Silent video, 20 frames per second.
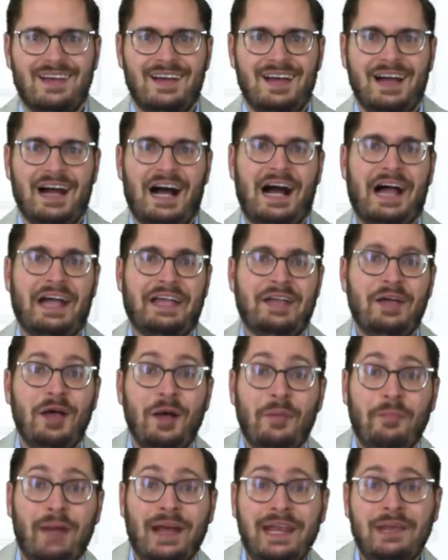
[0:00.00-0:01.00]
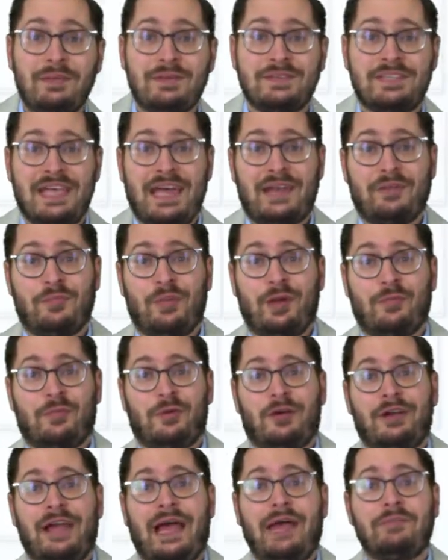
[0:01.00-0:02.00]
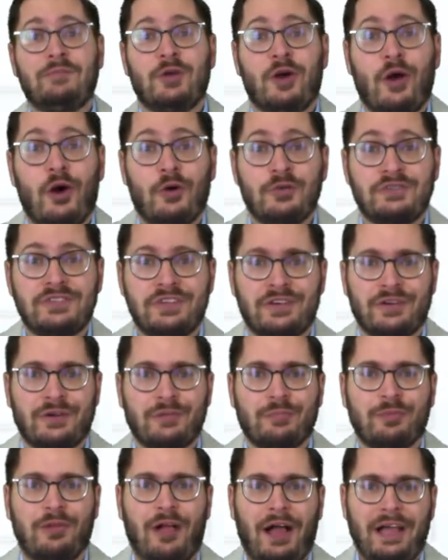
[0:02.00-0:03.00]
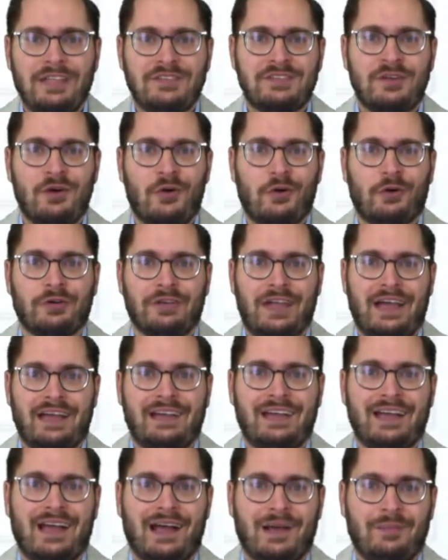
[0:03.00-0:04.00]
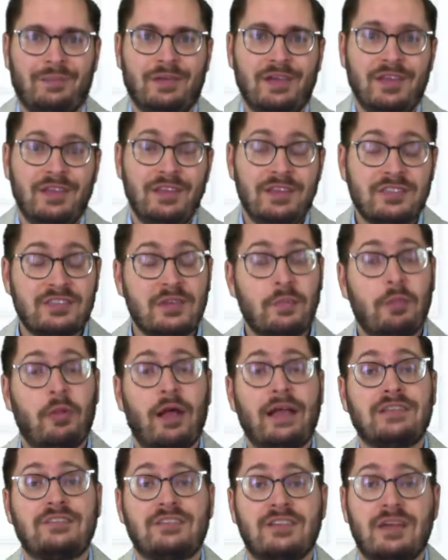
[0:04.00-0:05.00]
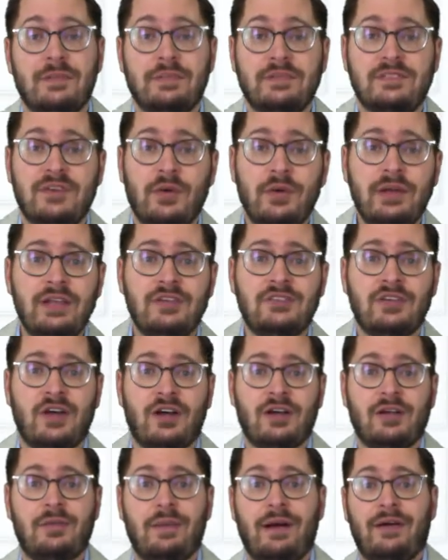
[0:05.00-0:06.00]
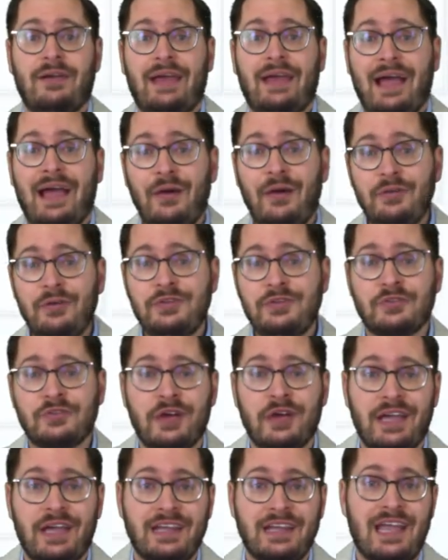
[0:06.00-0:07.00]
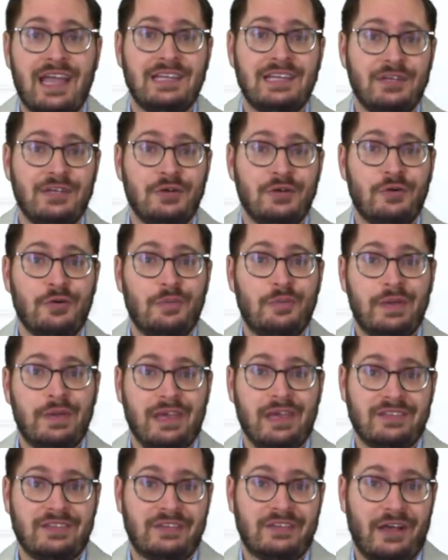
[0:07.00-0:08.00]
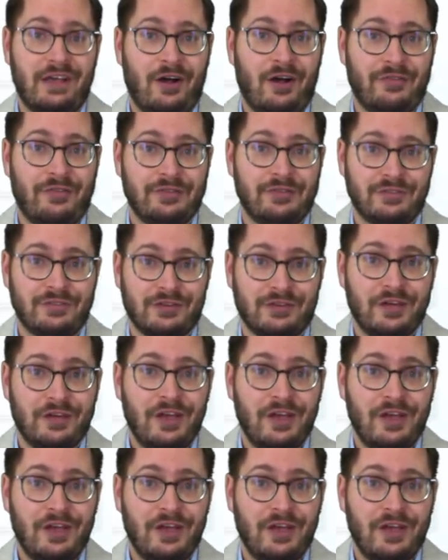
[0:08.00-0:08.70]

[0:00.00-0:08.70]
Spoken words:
Hi, my name is Adam Whitmer and I'm your host here at ComplianceCohort.com. This compliance clip is going to talk about how to train a new BSA officer.